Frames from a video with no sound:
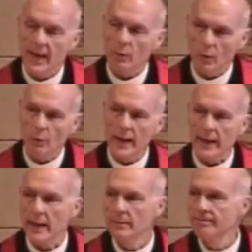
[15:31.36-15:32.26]
They were
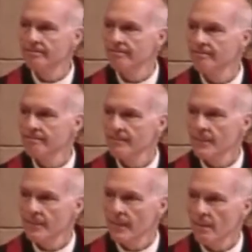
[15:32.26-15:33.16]
ready
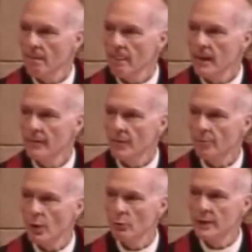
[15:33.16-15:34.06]
if the
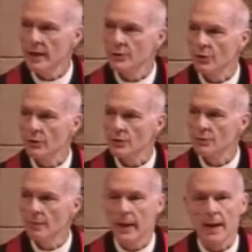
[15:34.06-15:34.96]

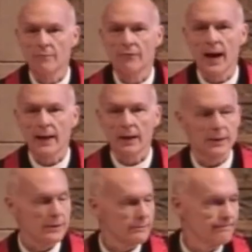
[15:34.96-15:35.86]
protesters became
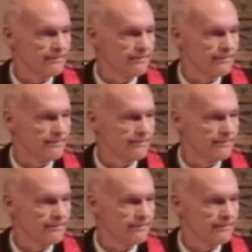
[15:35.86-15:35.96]
violent.